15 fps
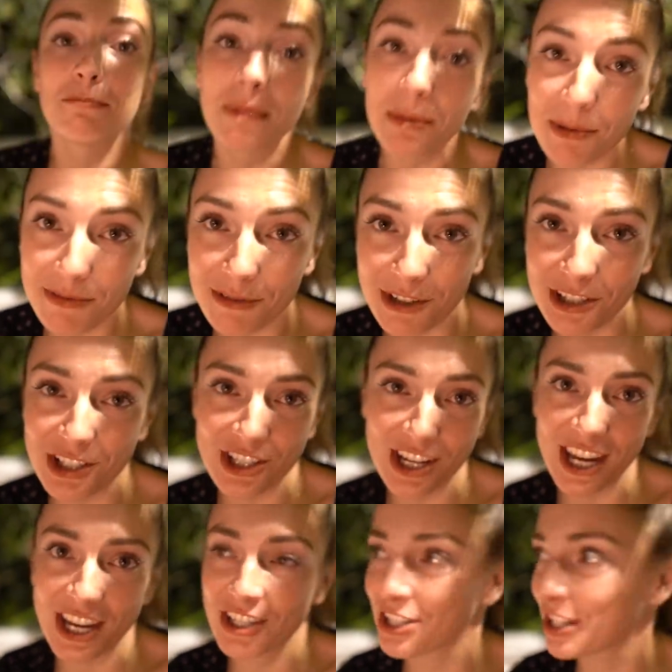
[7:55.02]
Maybe for a
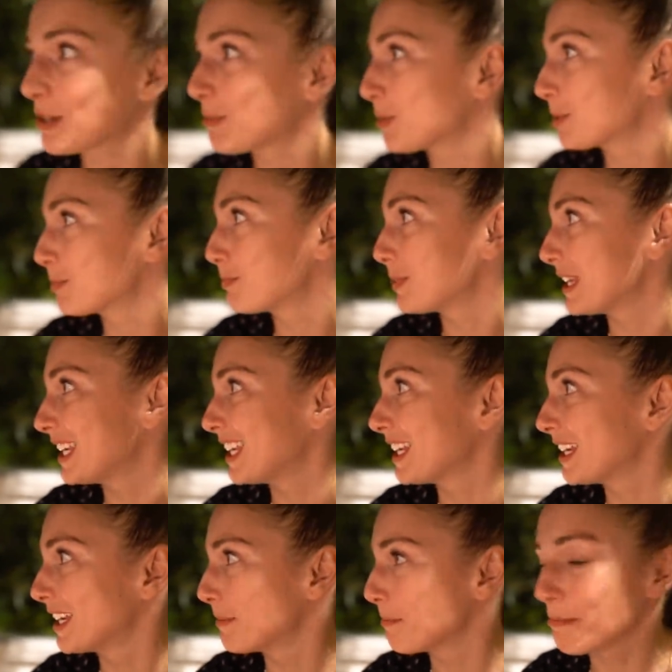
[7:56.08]
change it would be
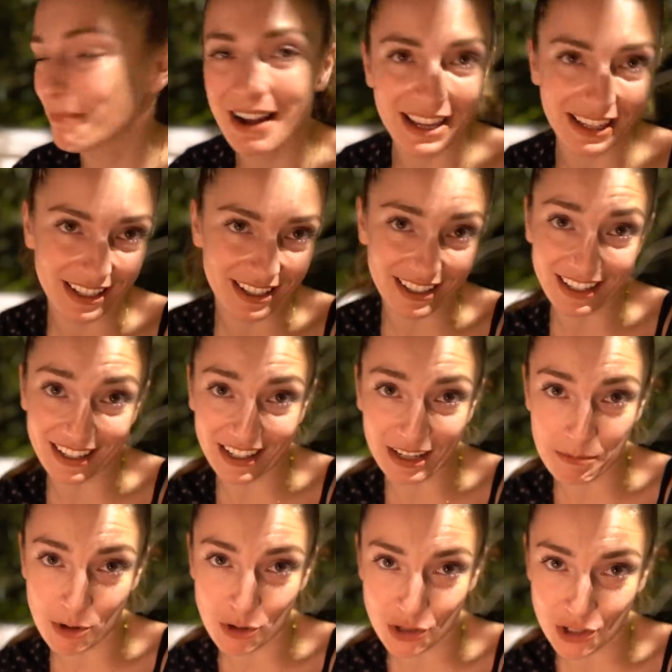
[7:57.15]
Mike getting
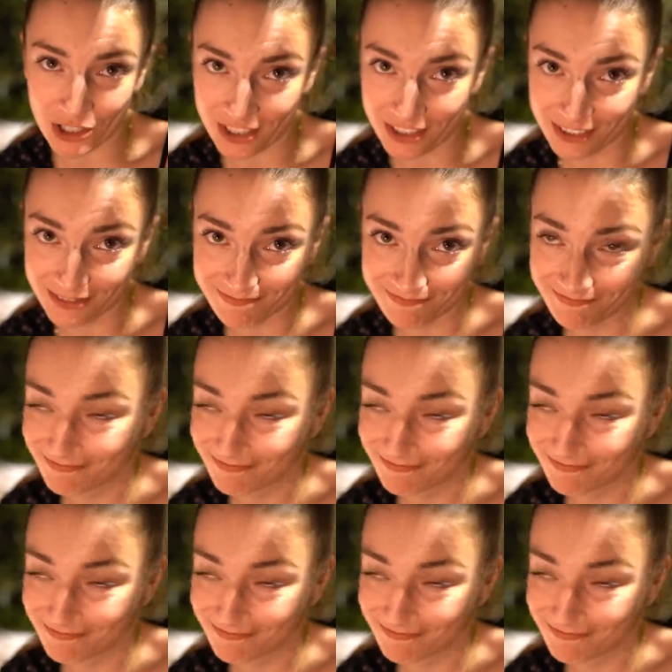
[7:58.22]
emotional.